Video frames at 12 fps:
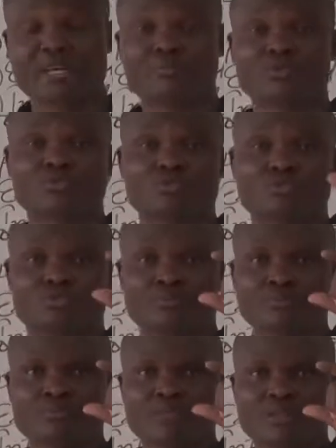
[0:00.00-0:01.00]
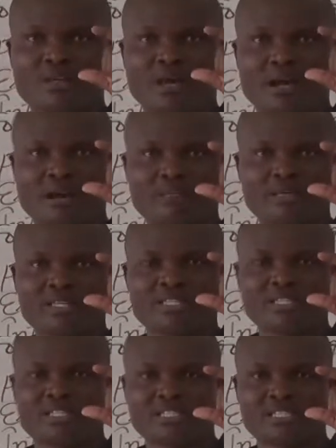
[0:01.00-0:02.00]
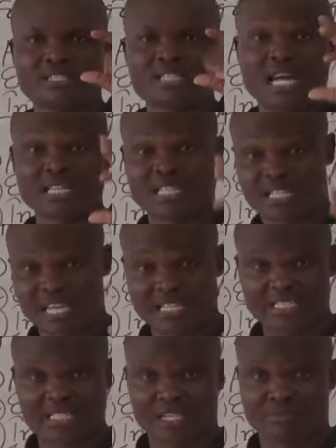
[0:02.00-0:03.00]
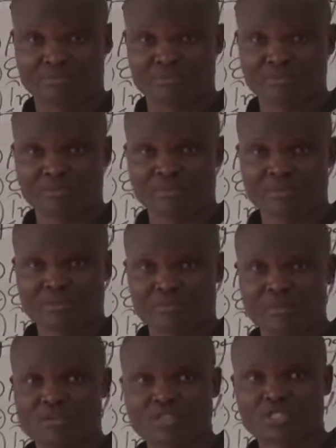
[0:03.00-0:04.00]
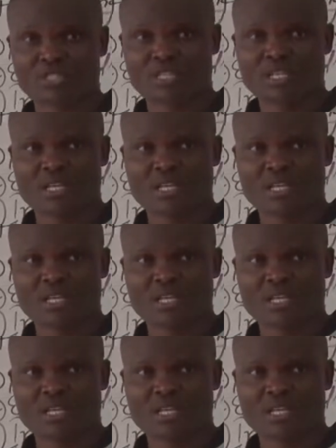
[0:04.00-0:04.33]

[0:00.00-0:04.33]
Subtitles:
able to make decisions at the right time. Because